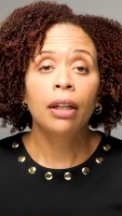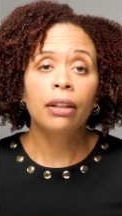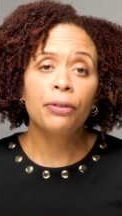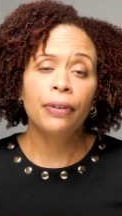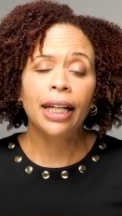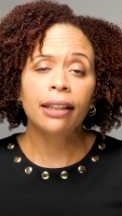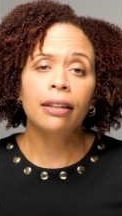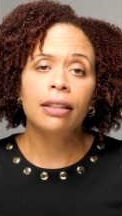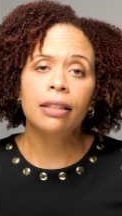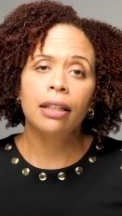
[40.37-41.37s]
The fact
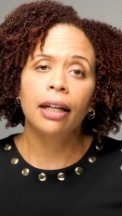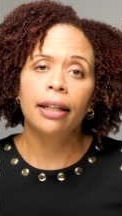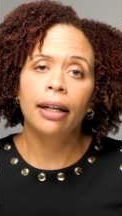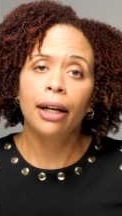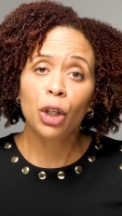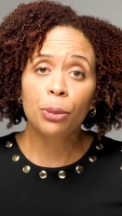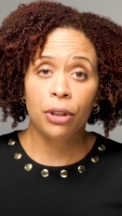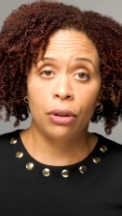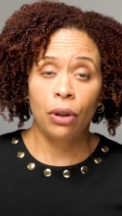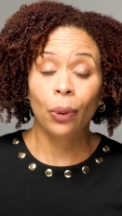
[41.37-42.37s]
that this diet
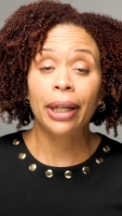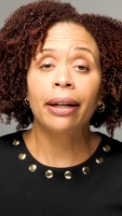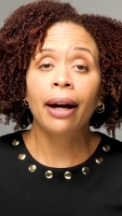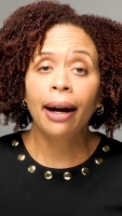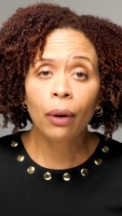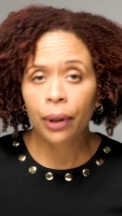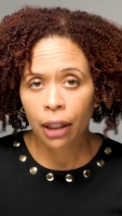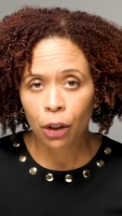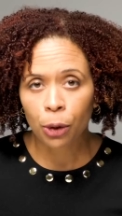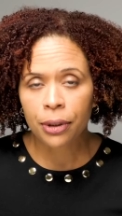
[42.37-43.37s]
helps, though, and how it
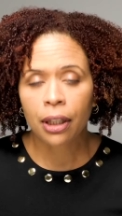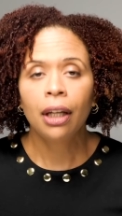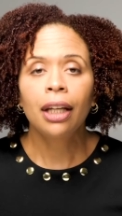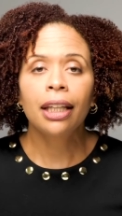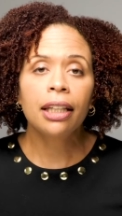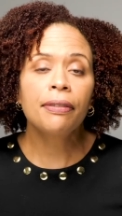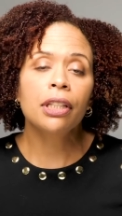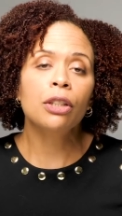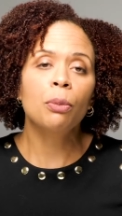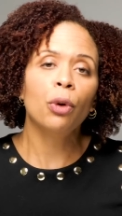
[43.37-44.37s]
helps, gives
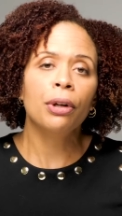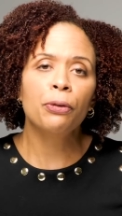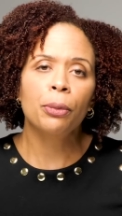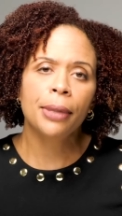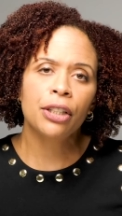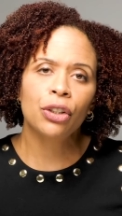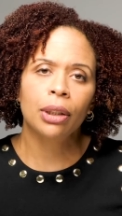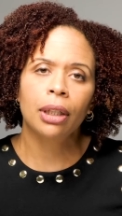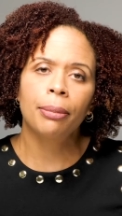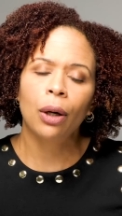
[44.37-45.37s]
us more
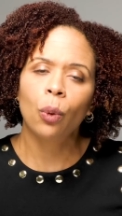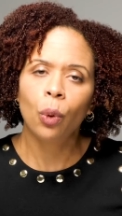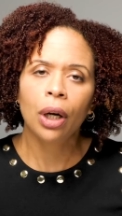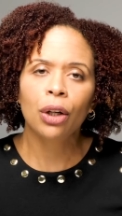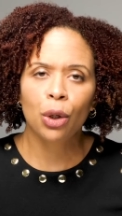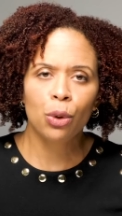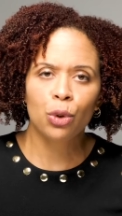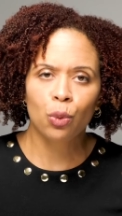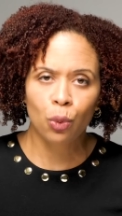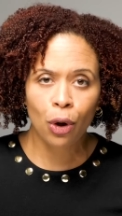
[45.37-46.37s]
information about what
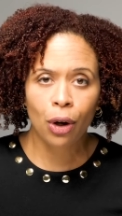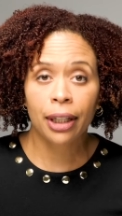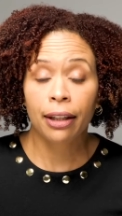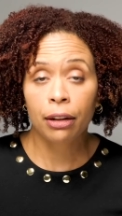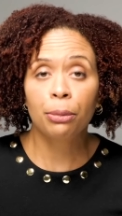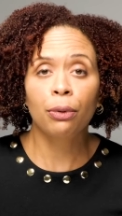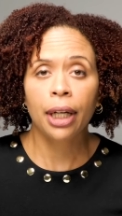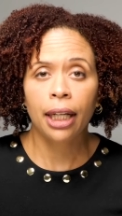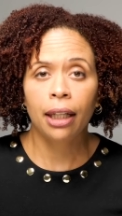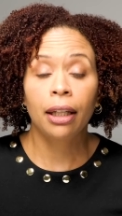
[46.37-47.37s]
goes wrong in the
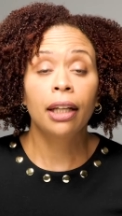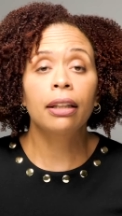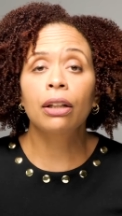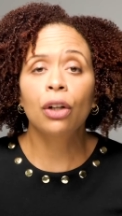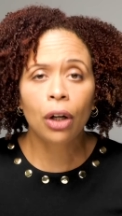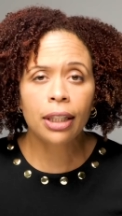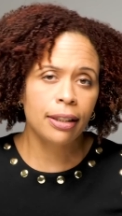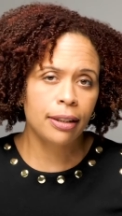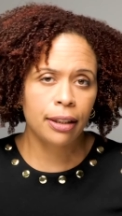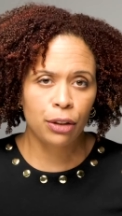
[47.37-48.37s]
brain that
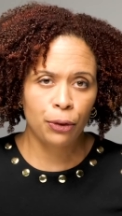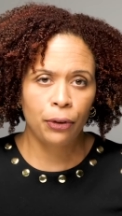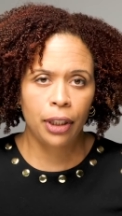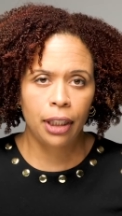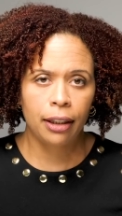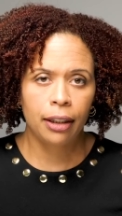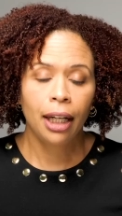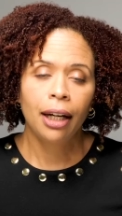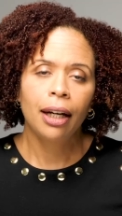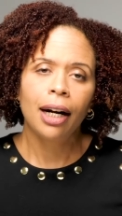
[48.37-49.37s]
causes schizophrenia.
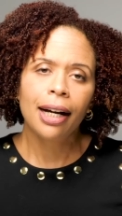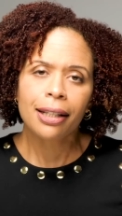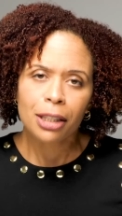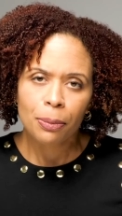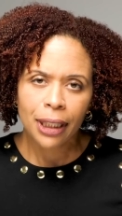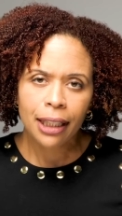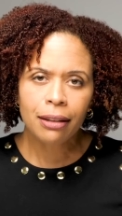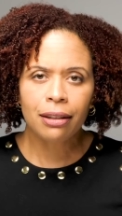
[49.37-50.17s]
I explain